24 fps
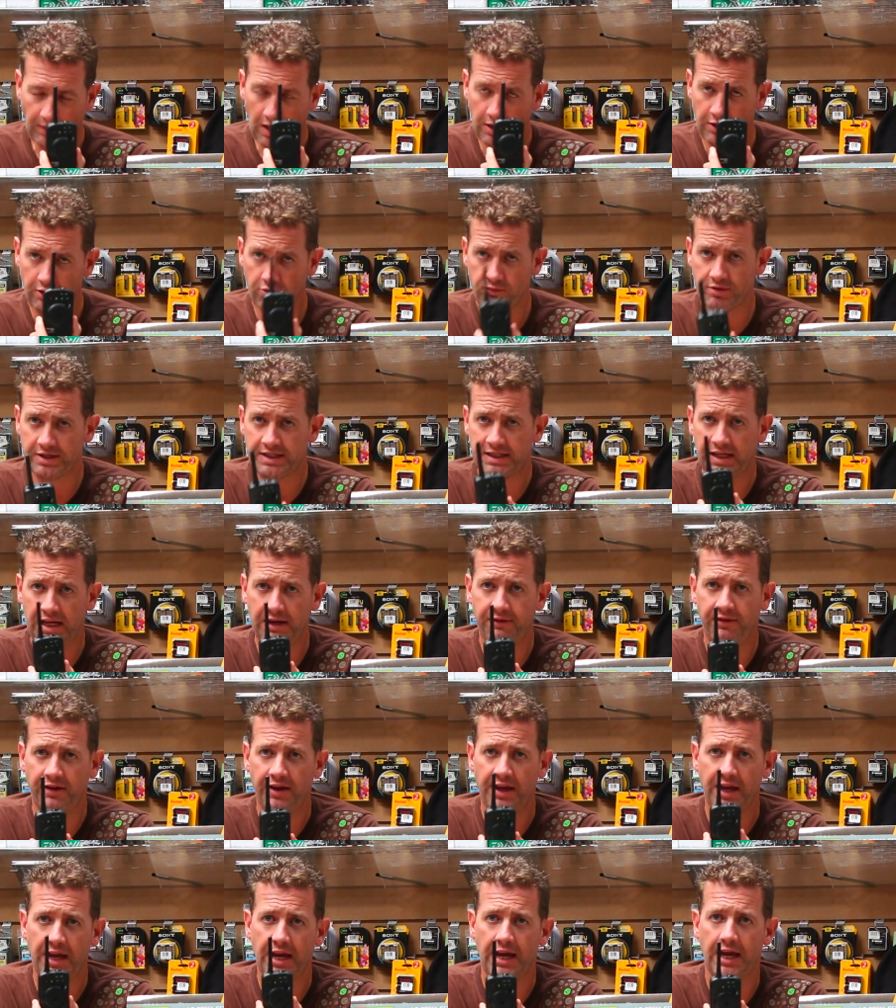The
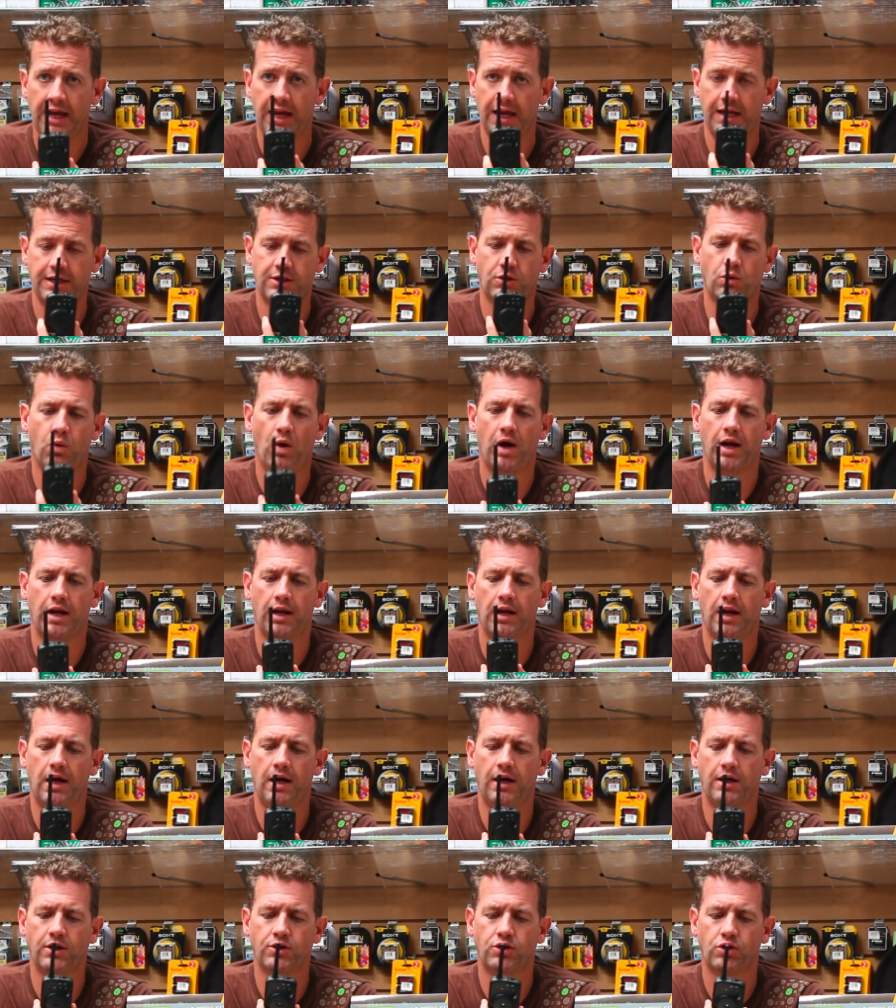receiver here is quite
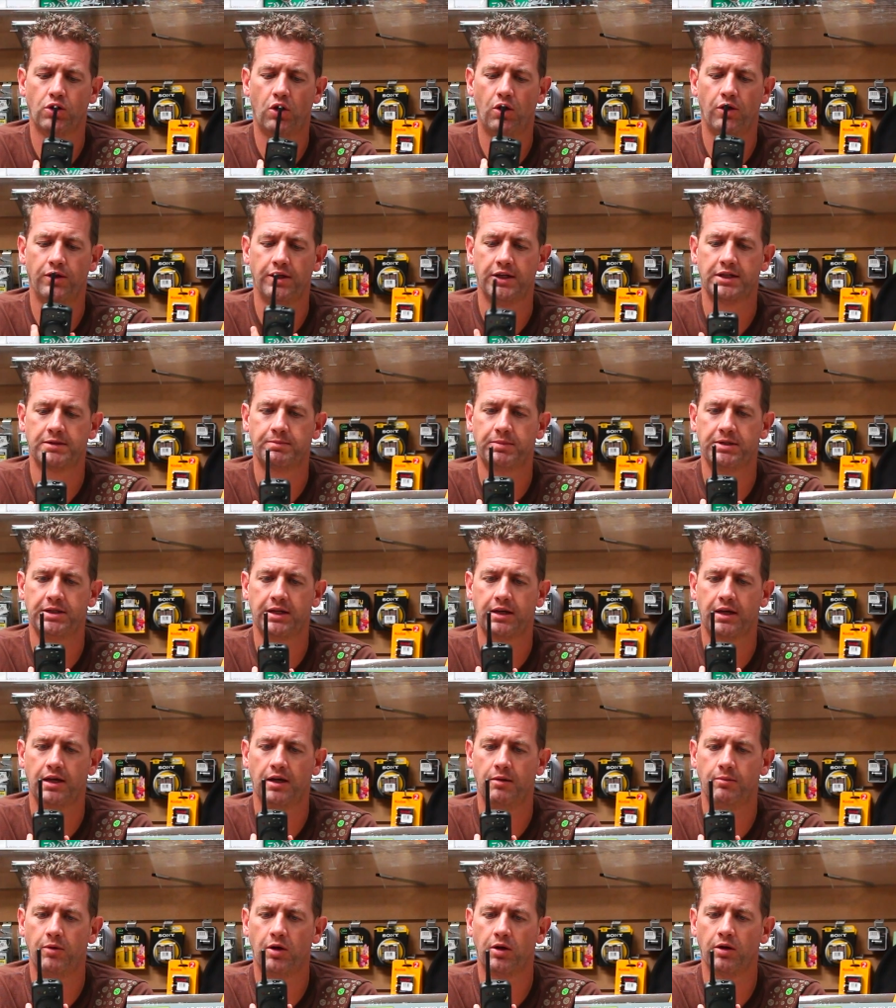large on this
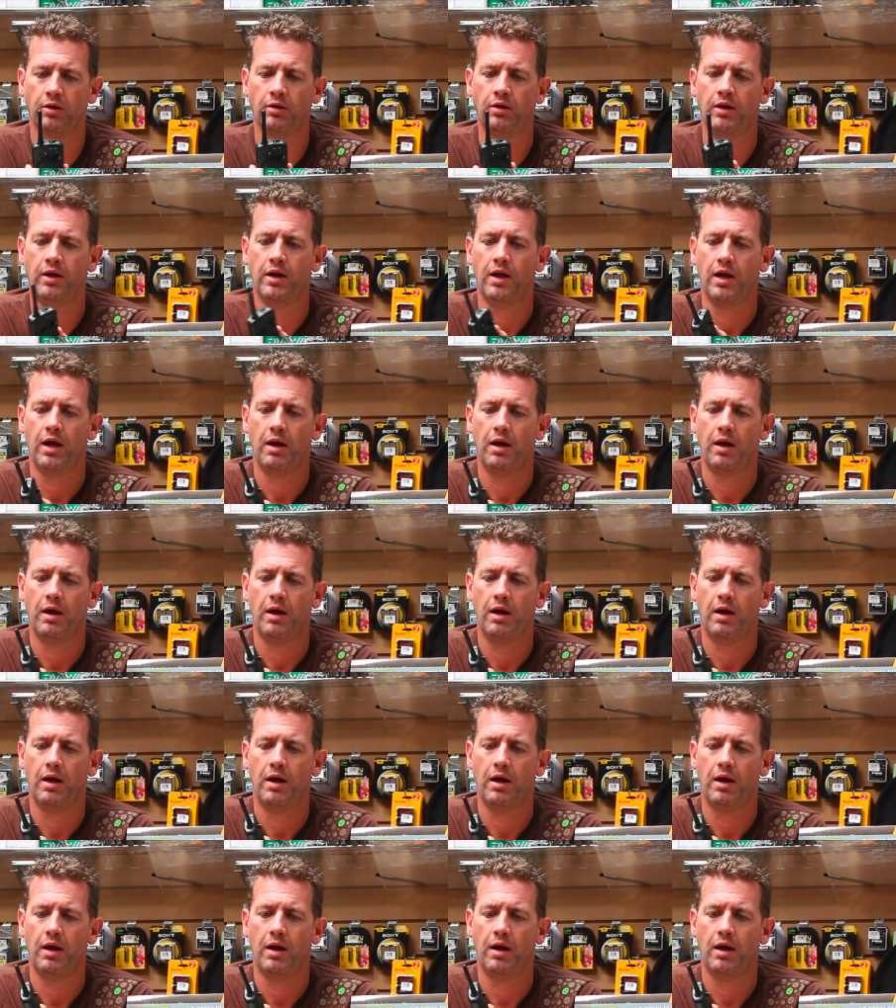particular model,